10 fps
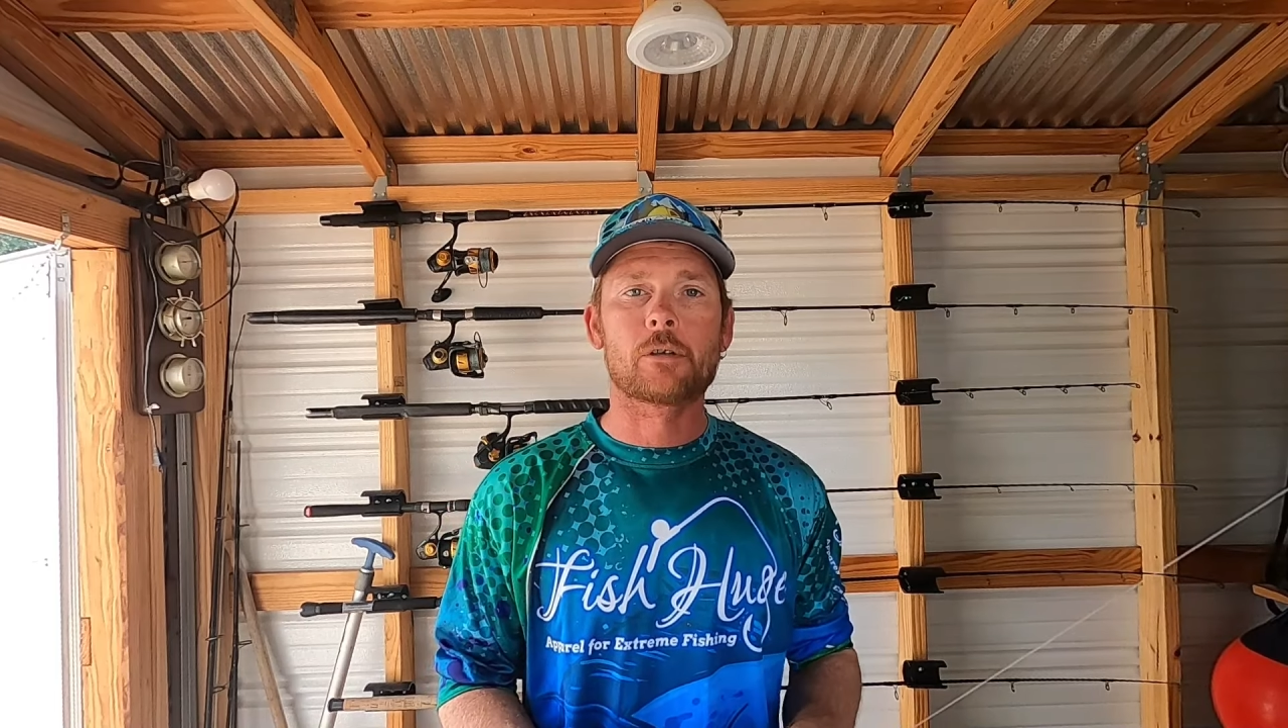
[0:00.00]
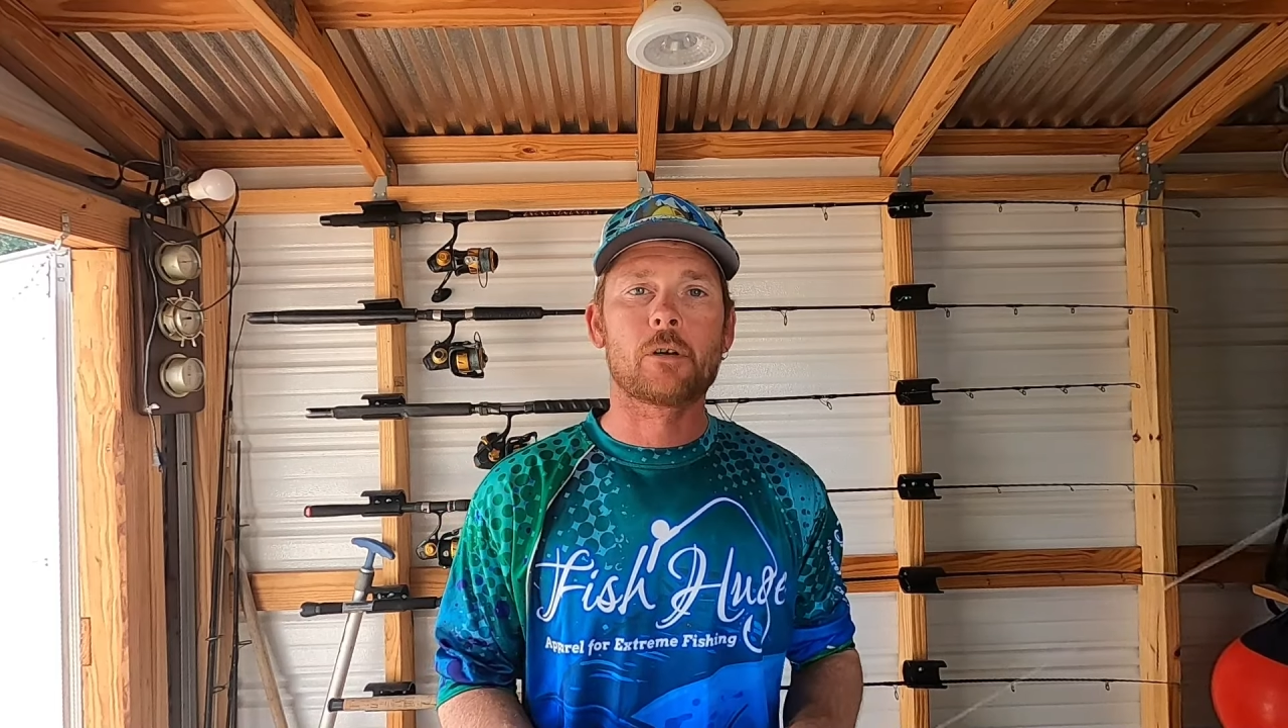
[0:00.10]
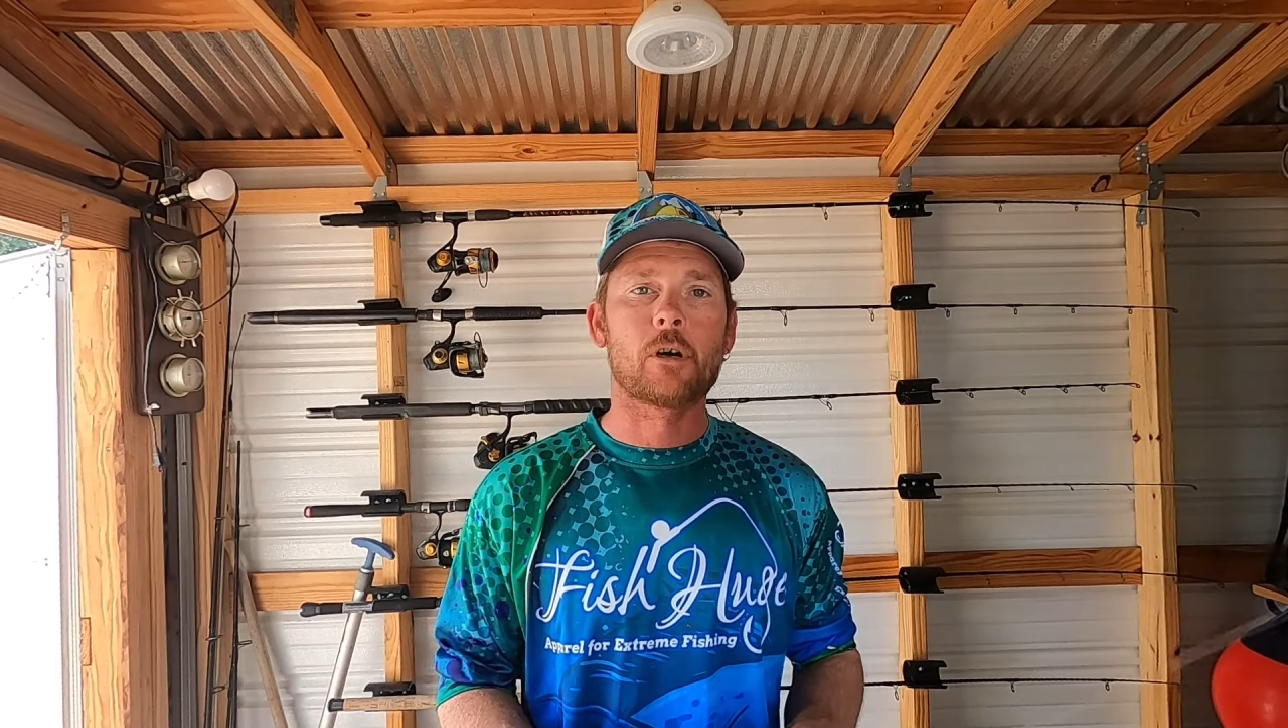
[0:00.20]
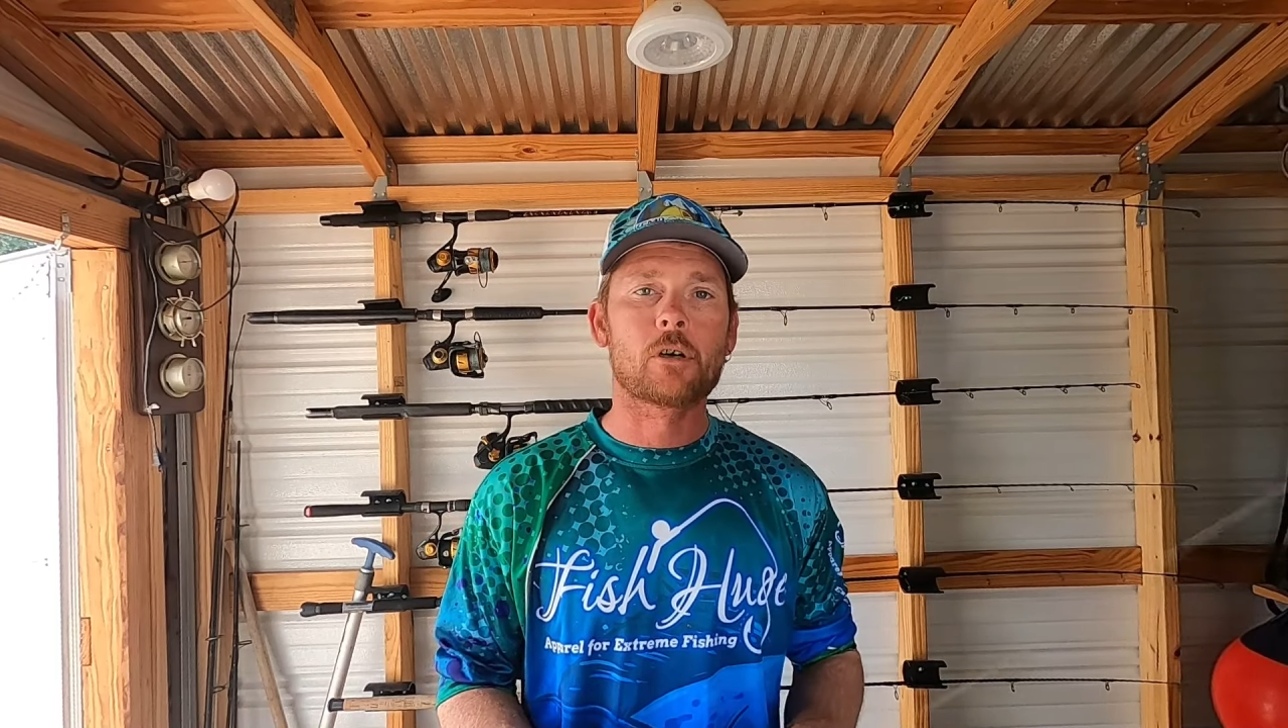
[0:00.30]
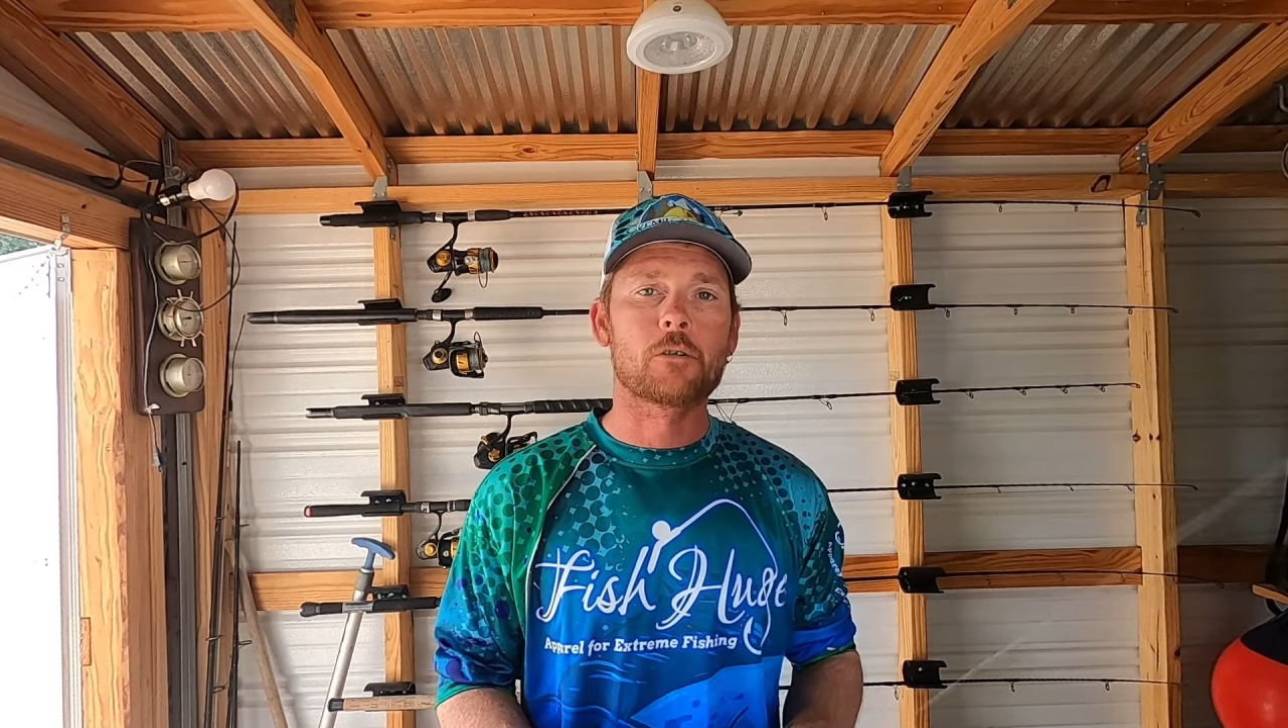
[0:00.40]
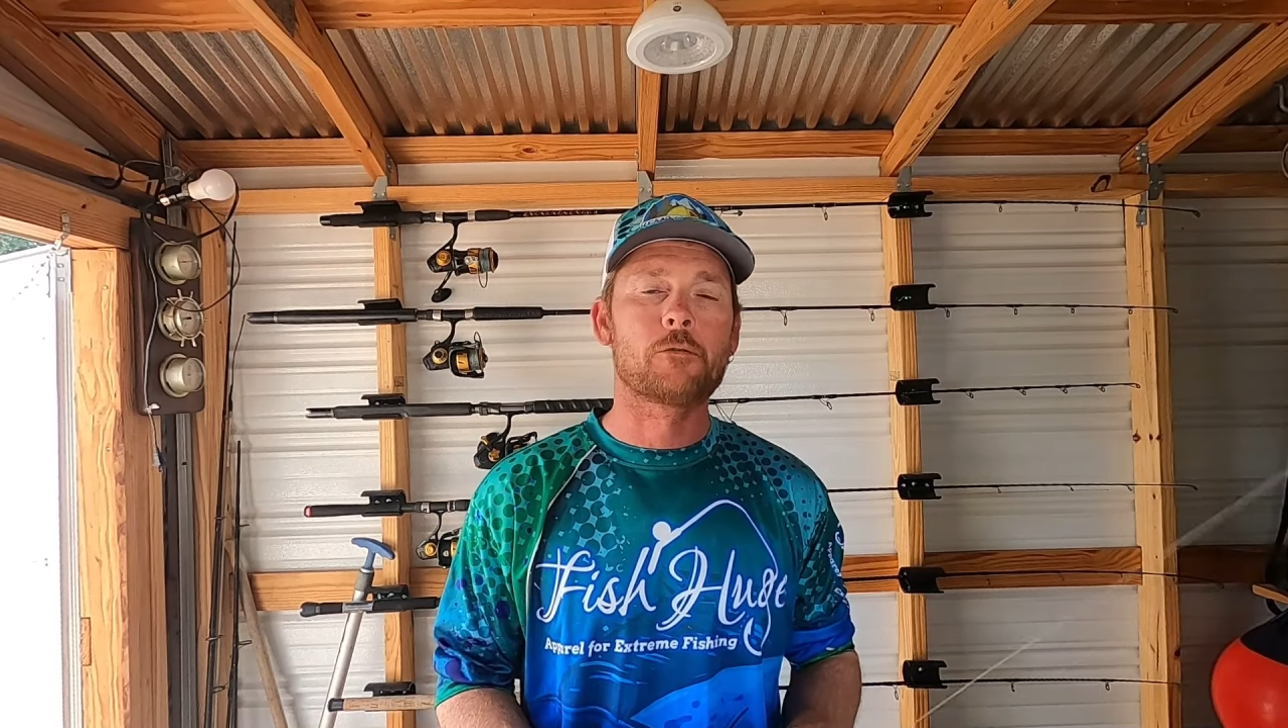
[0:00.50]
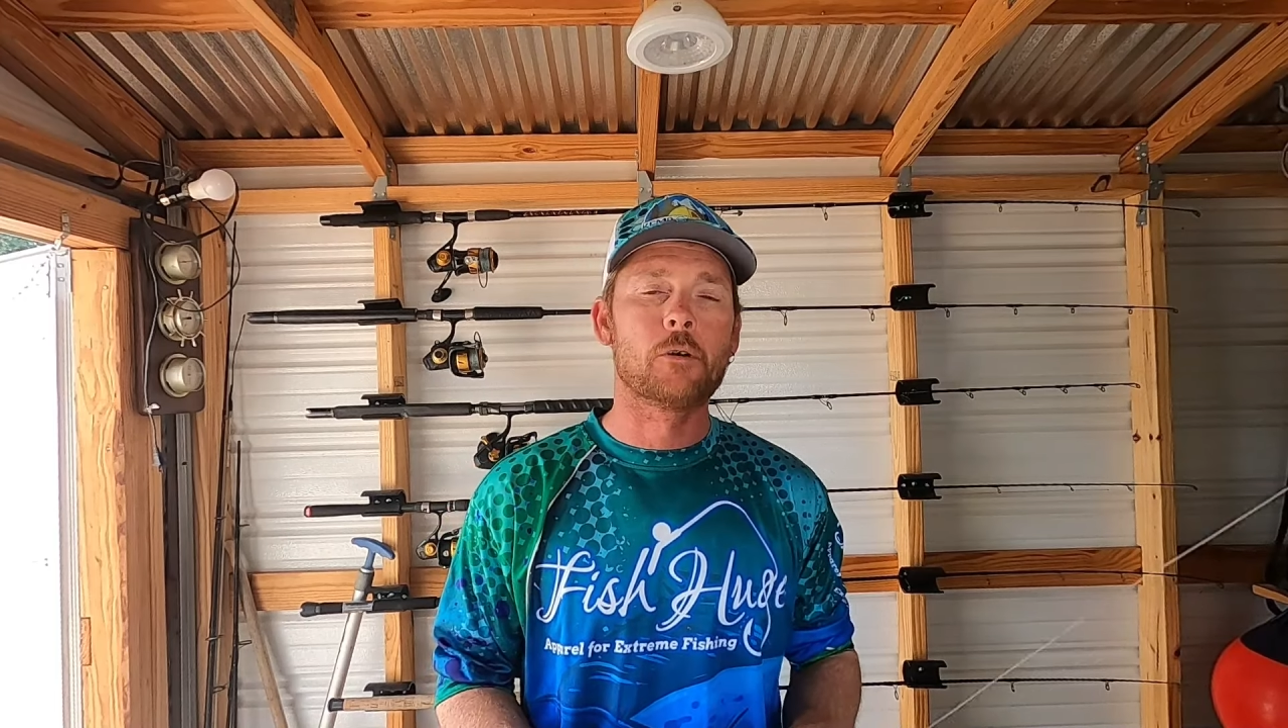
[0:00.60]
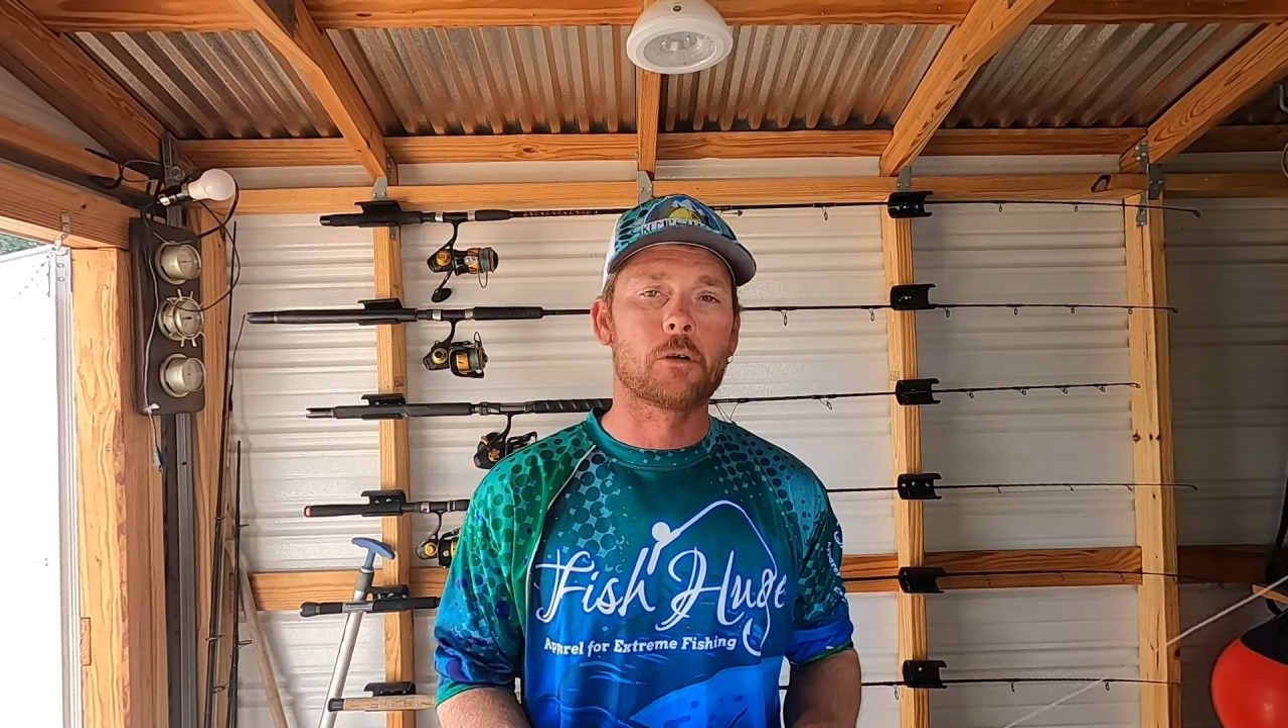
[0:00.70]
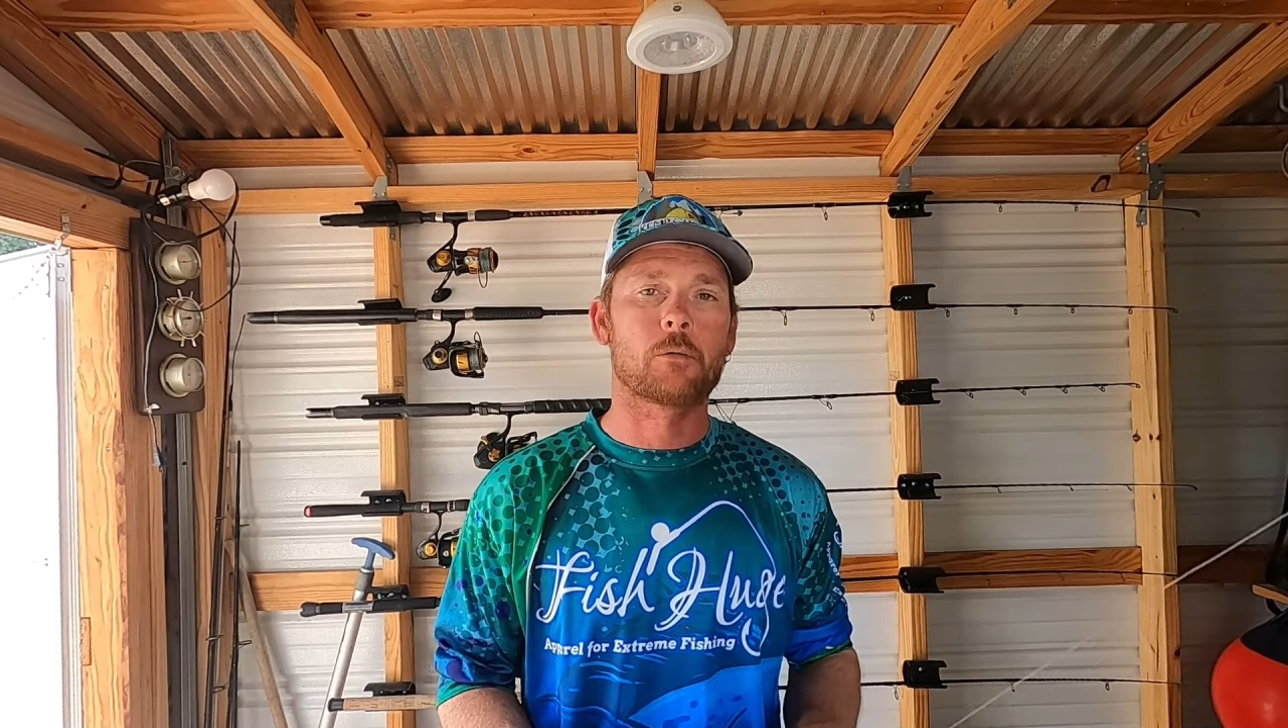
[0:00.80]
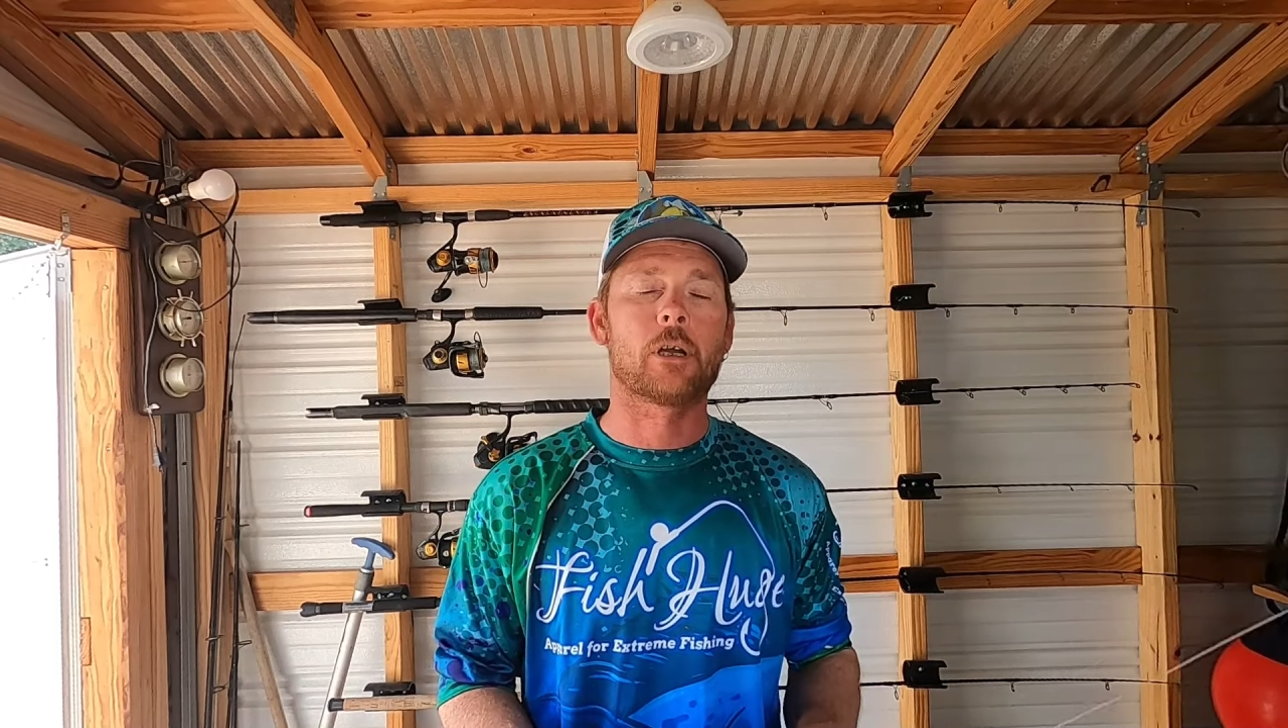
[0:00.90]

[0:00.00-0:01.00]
to 100-foot